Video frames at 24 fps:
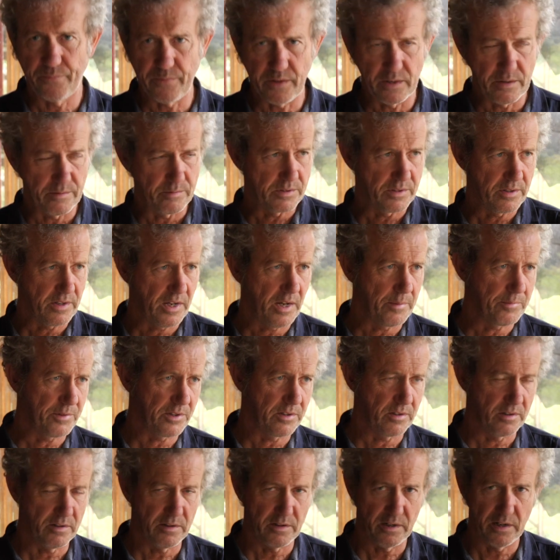It was
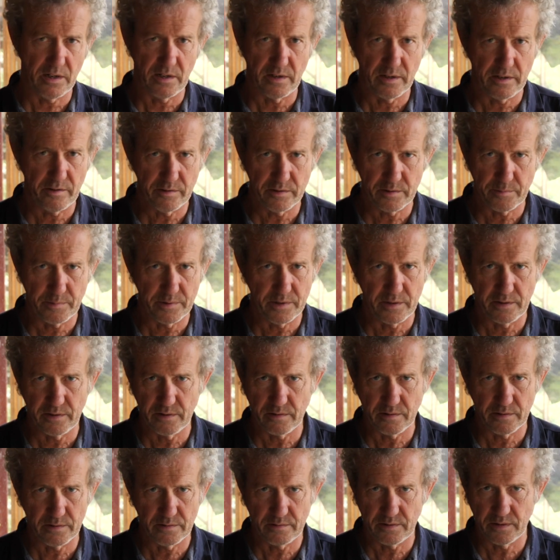absolutely hilarious. I mean, the
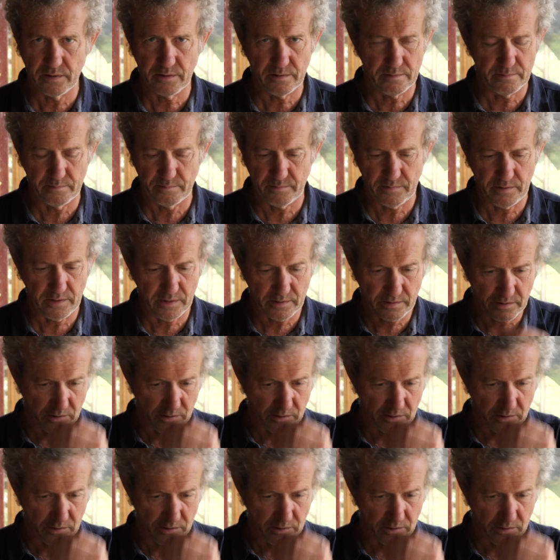guy's just a